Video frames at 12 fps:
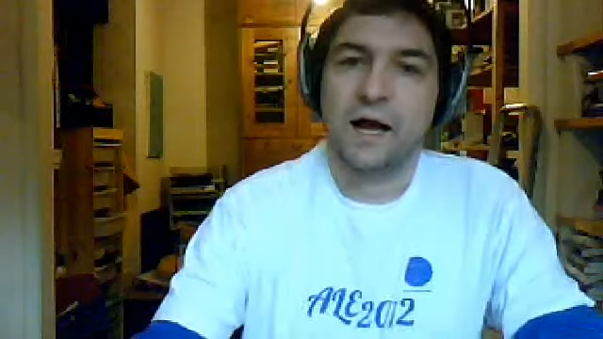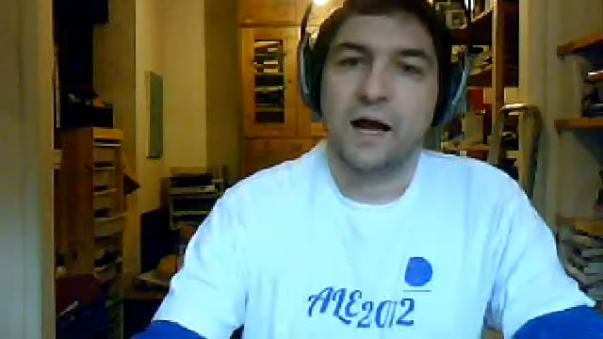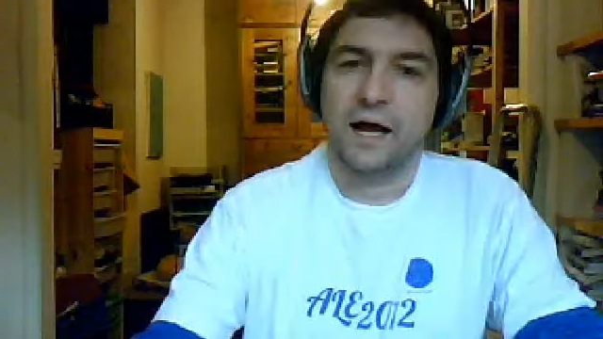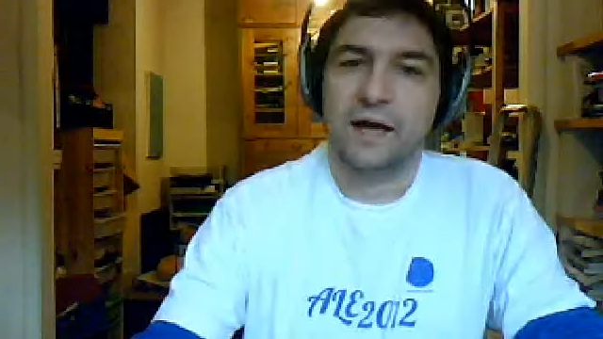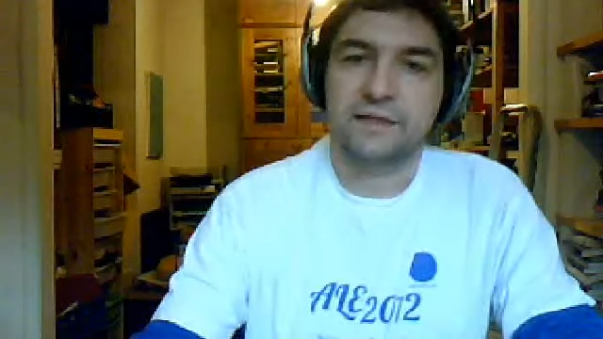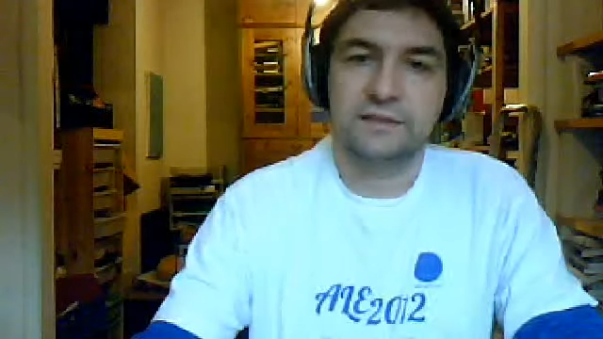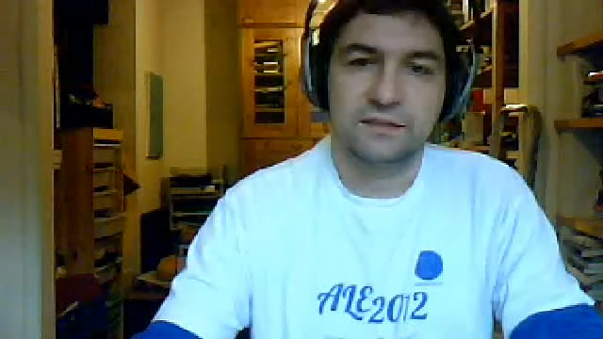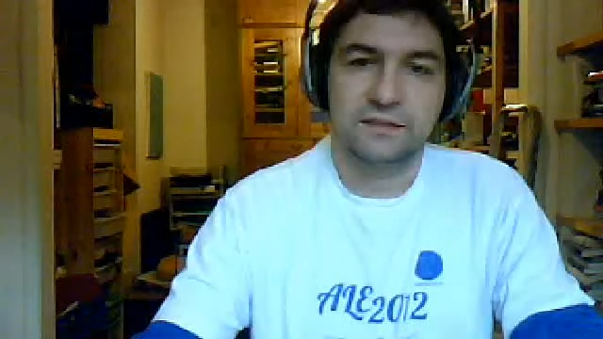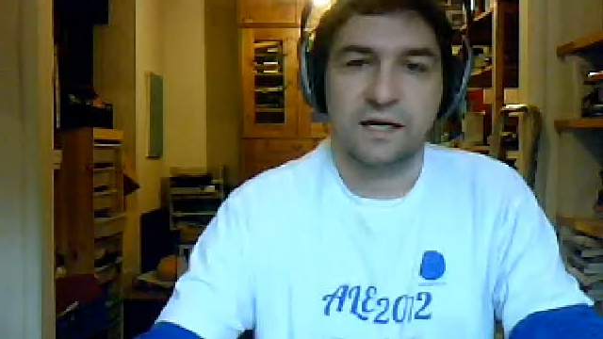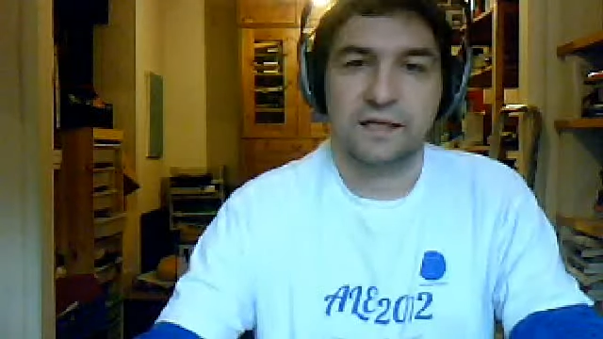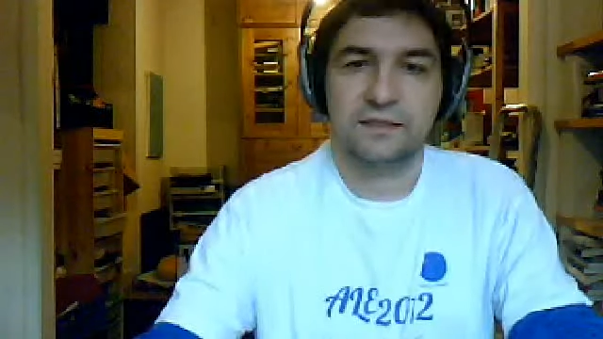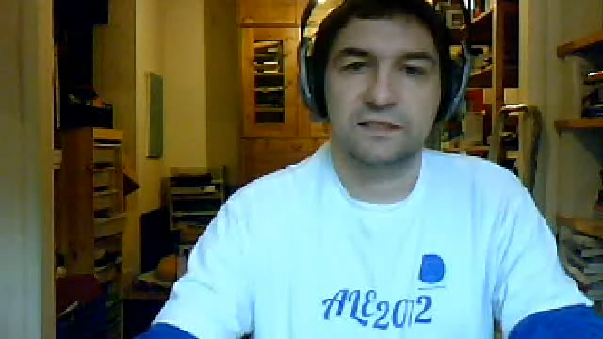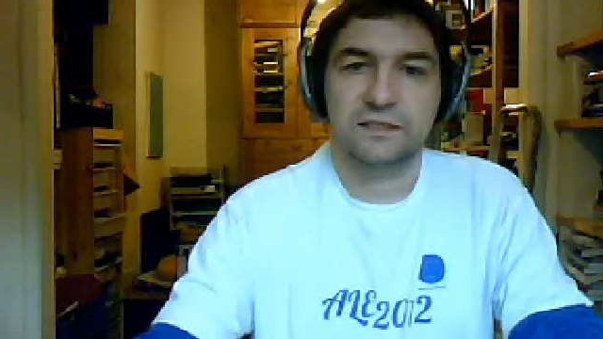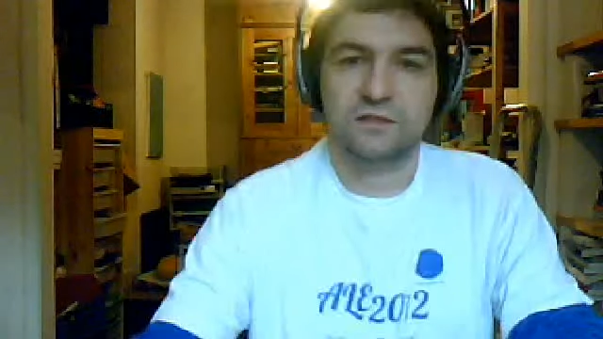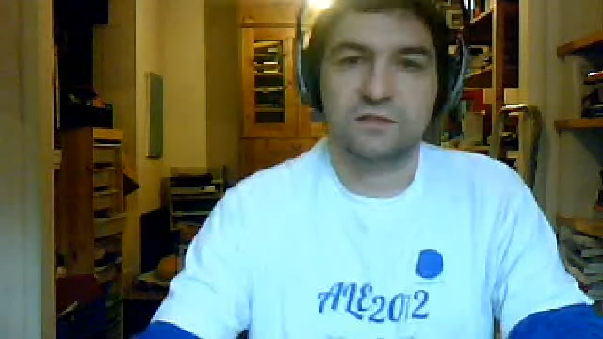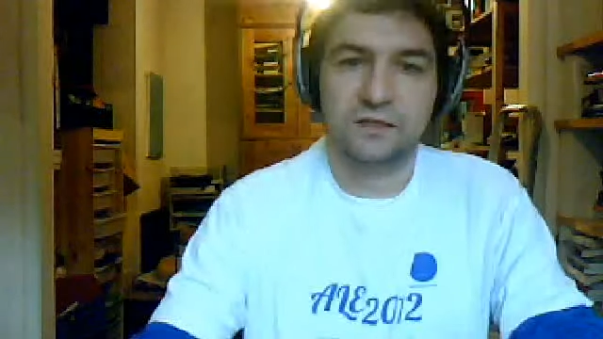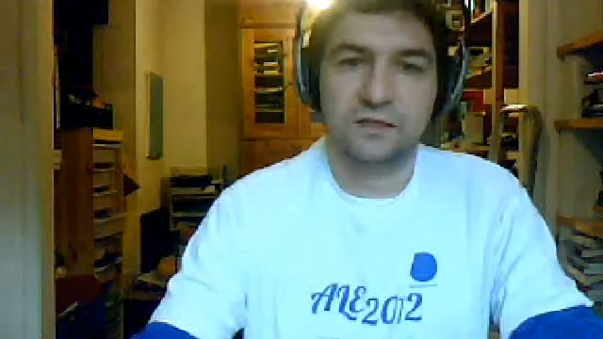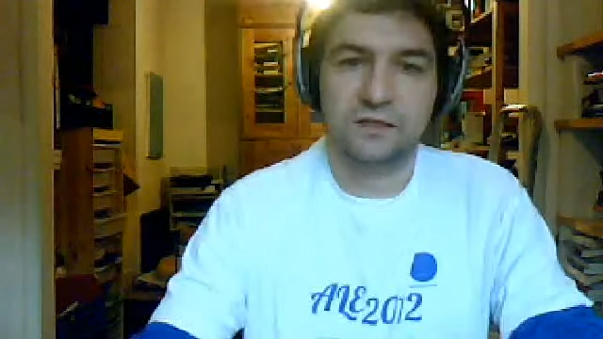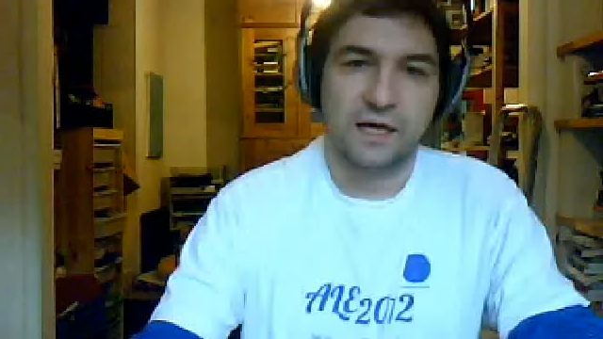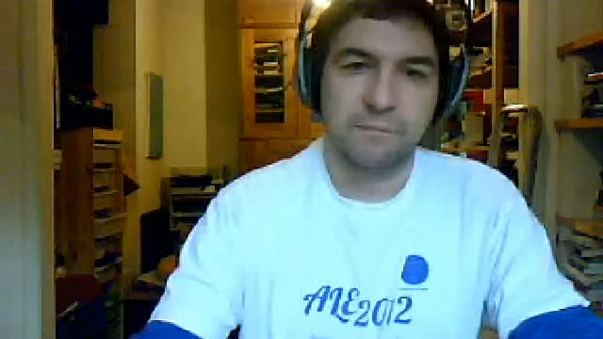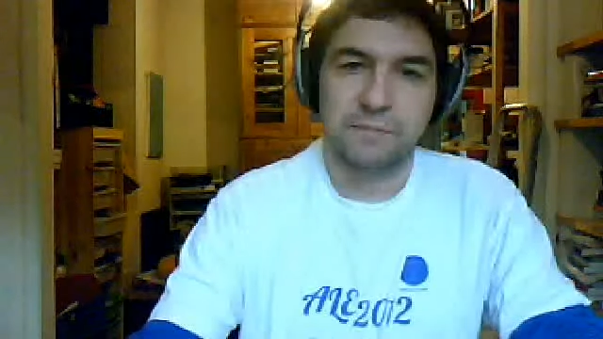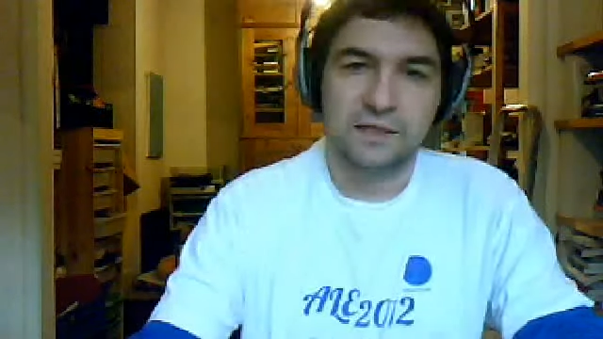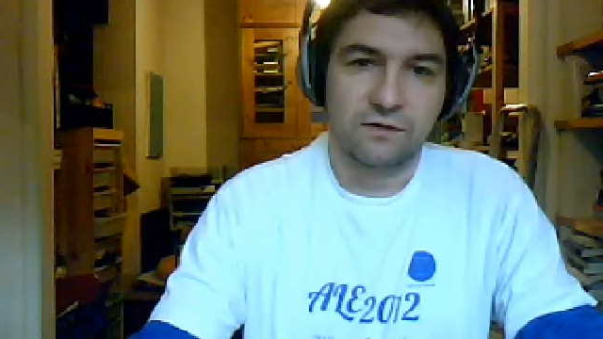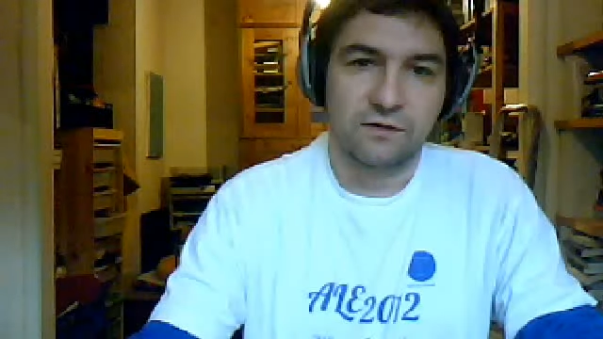I can I can start
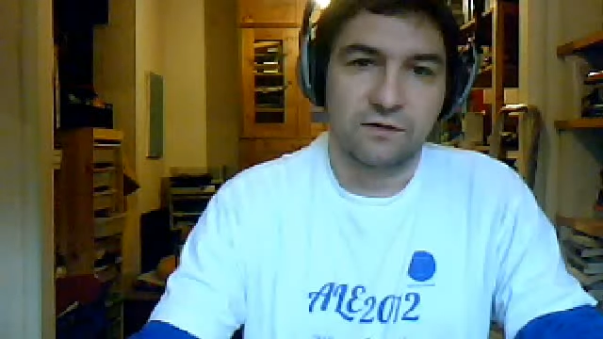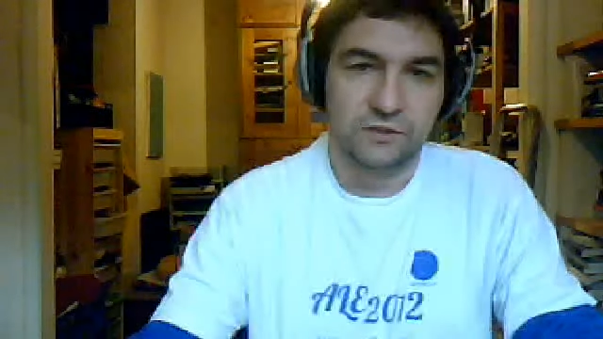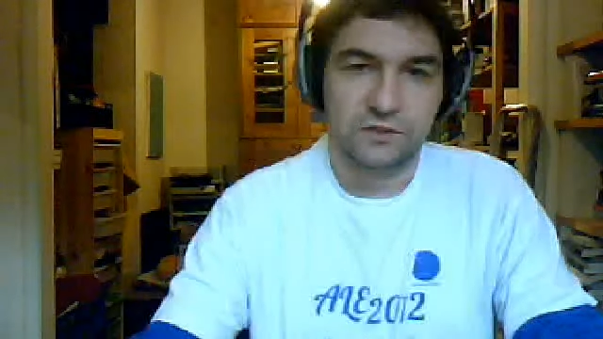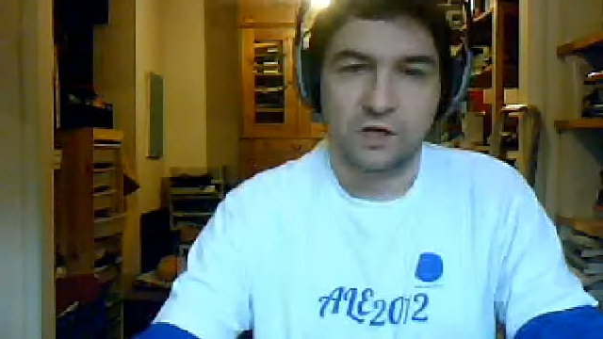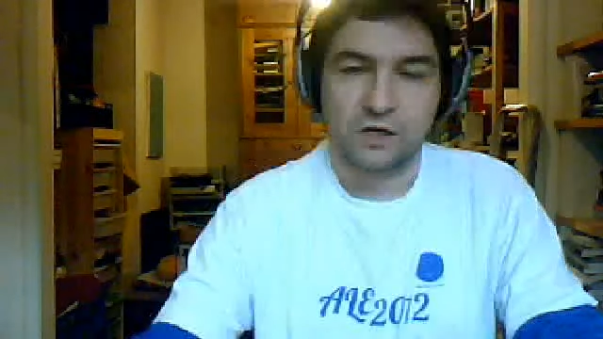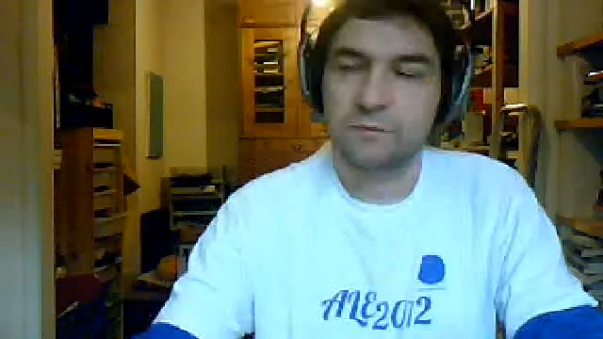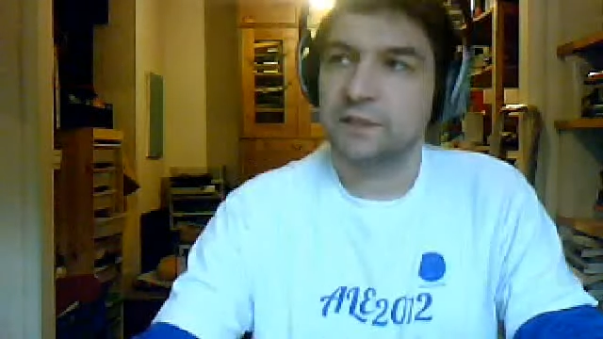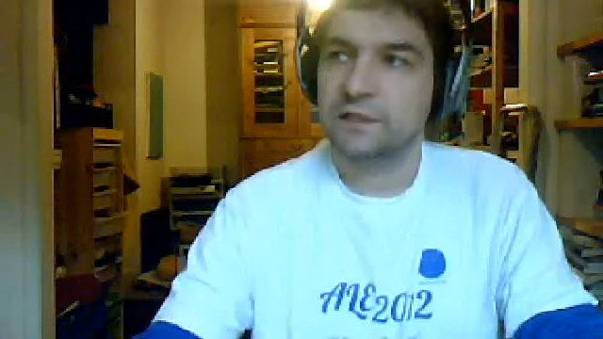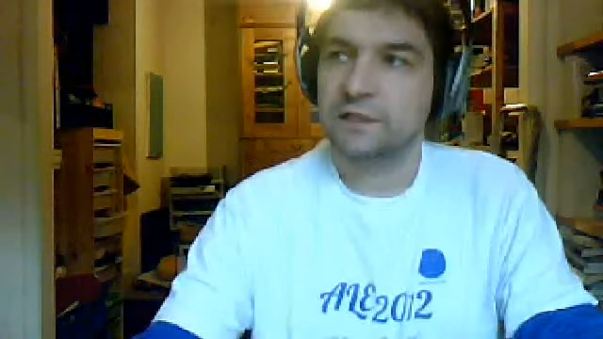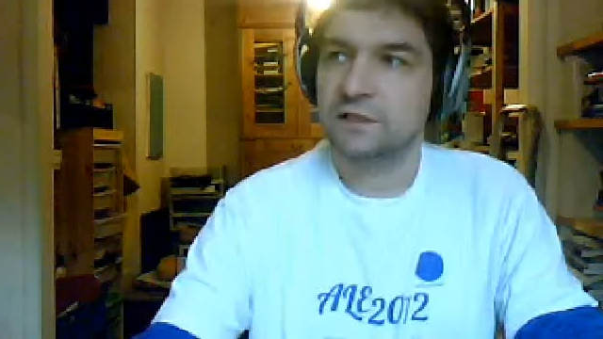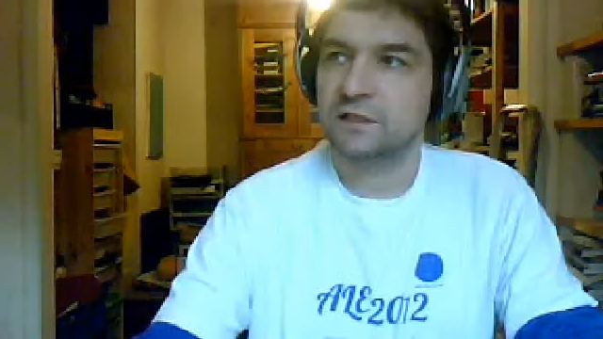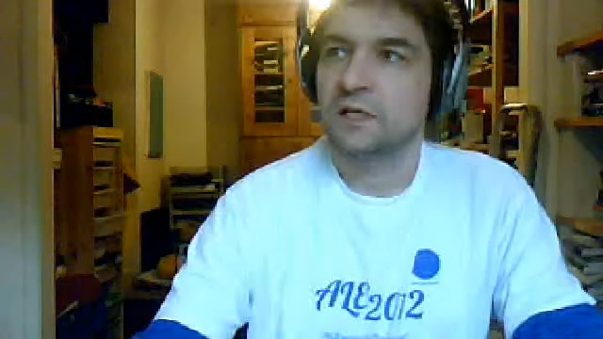typing on the document